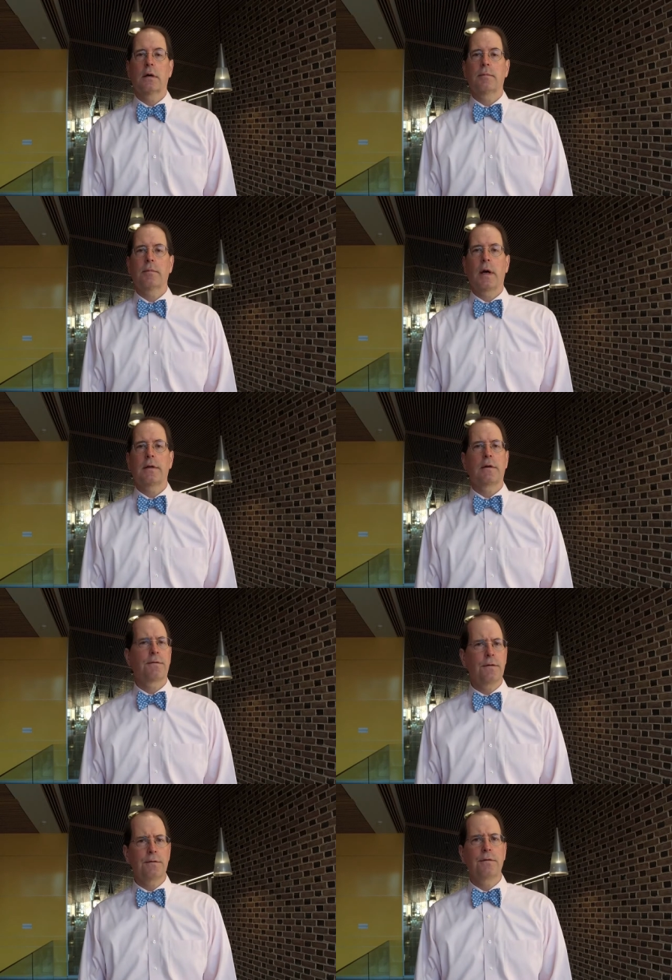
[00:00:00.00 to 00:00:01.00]
um, I think,
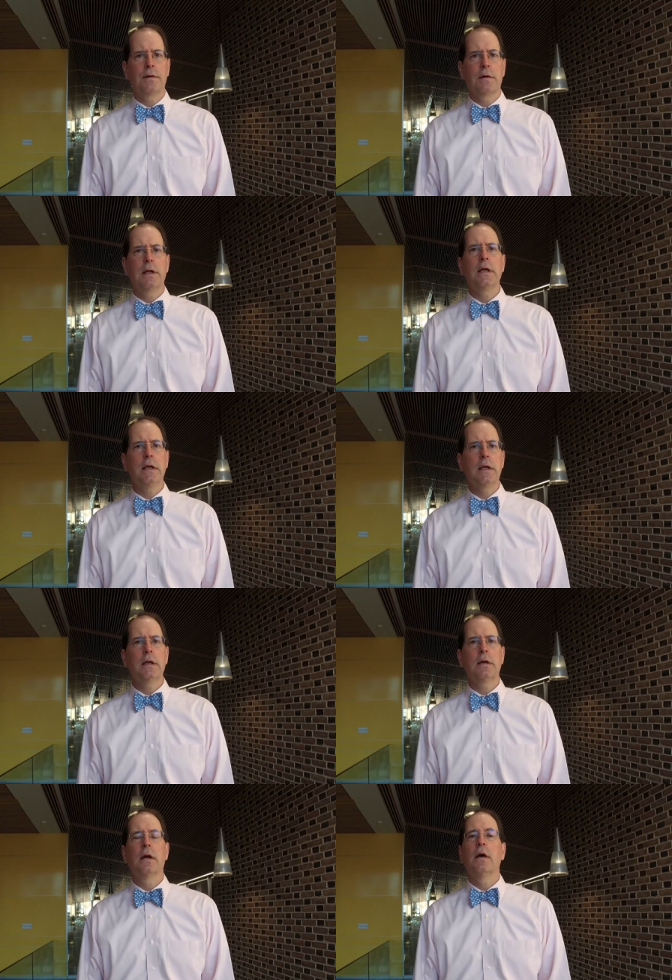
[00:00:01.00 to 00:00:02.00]

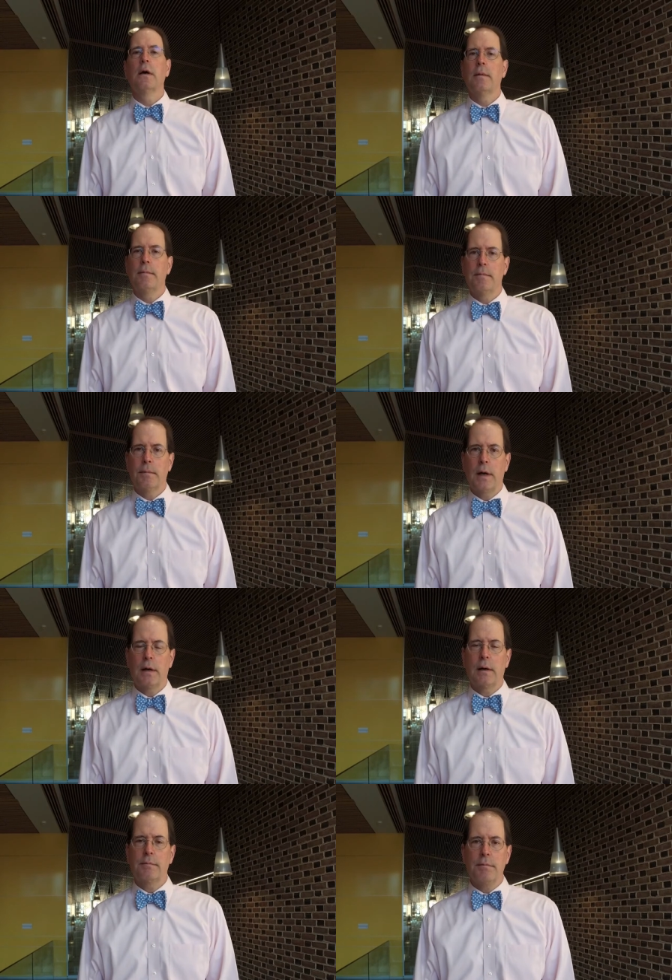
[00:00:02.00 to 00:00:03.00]
15
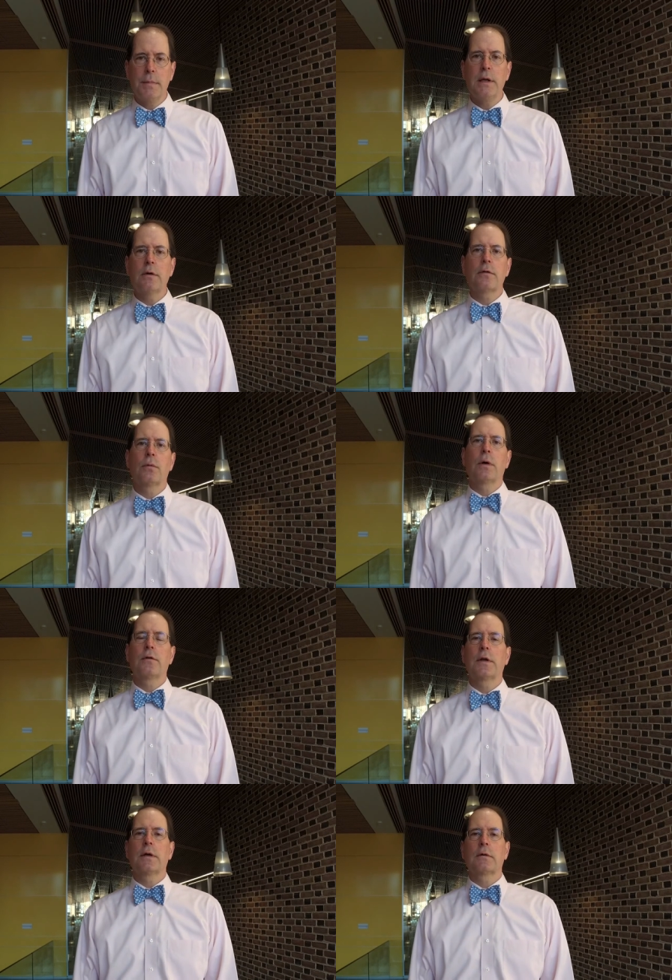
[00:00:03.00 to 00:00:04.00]
um, meters
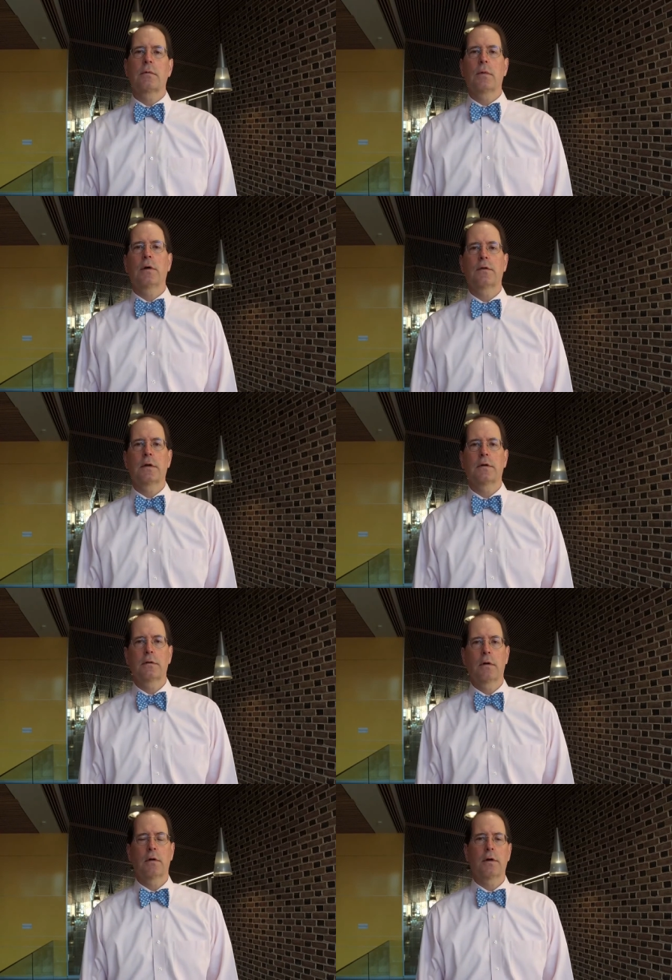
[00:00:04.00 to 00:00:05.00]
was the was the,
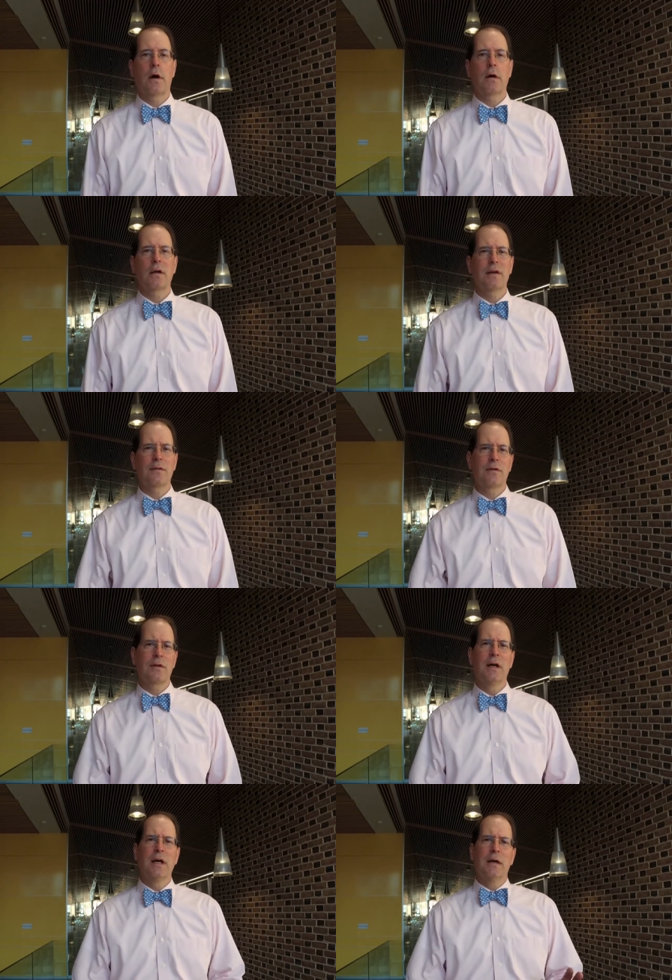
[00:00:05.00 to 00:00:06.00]
the, target distance.
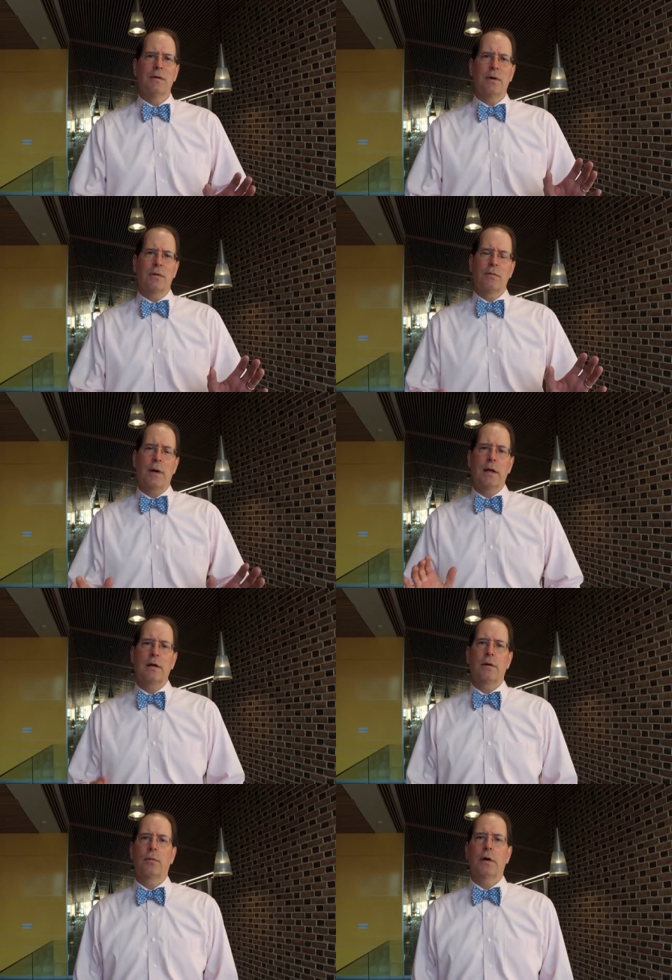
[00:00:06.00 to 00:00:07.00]
That when
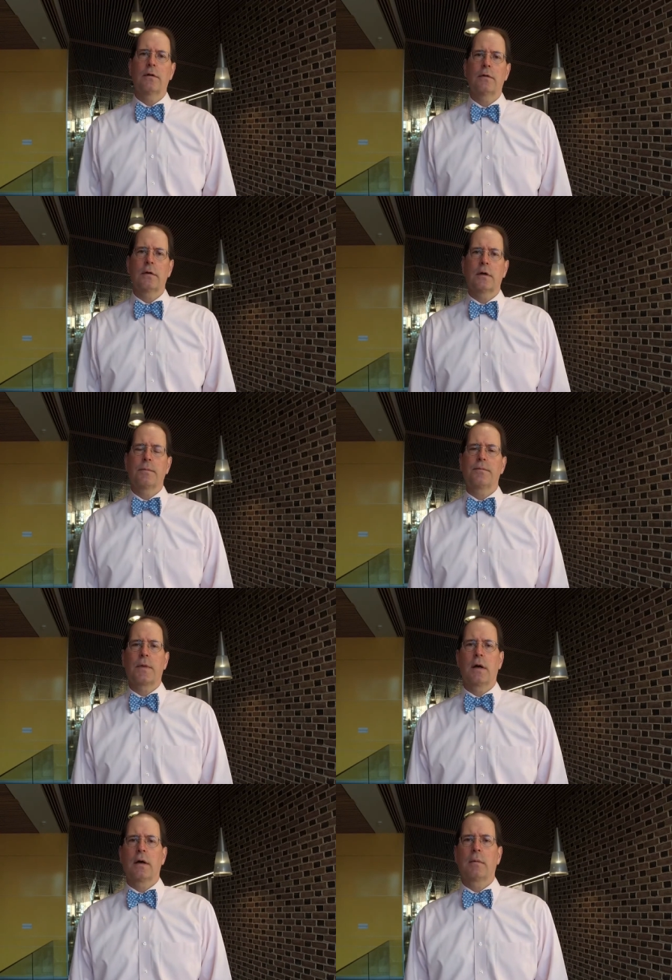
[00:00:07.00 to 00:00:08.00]
when it was uh,
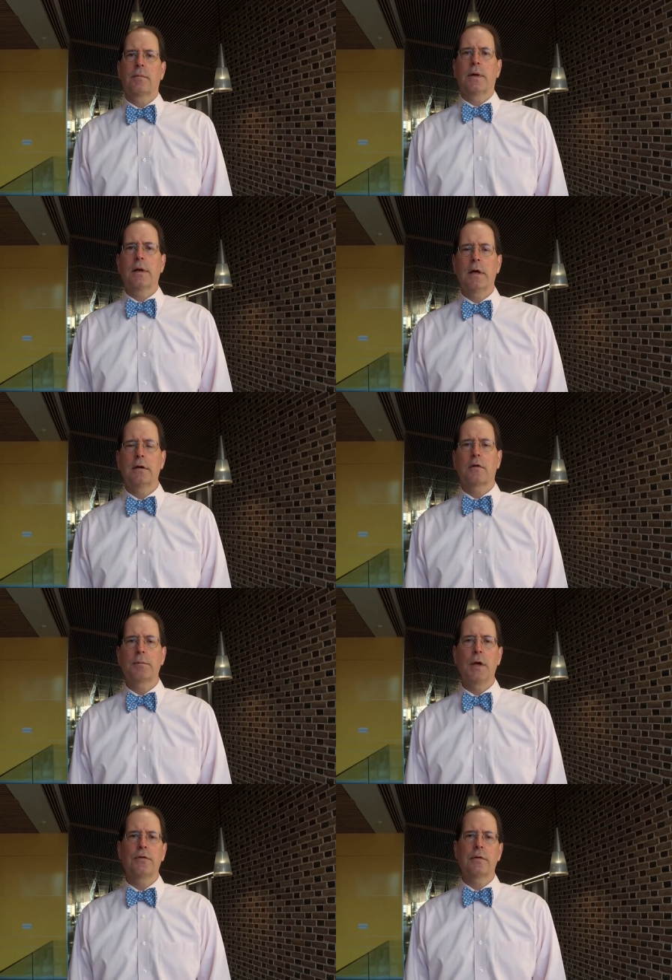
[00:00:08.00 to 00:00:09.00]
um, hidden
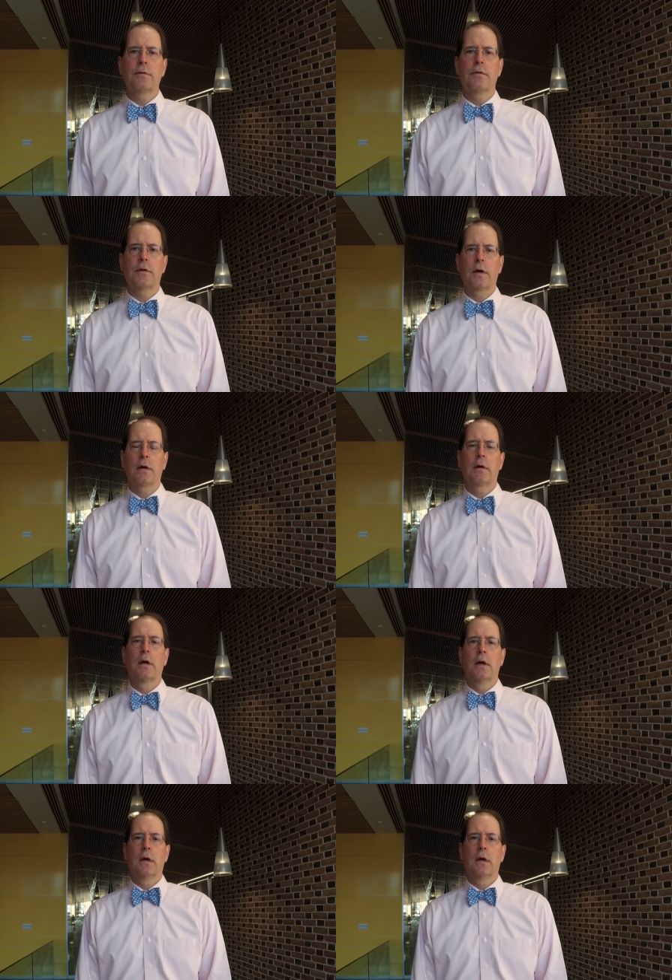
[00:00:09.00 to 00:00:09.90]
explosives, uh,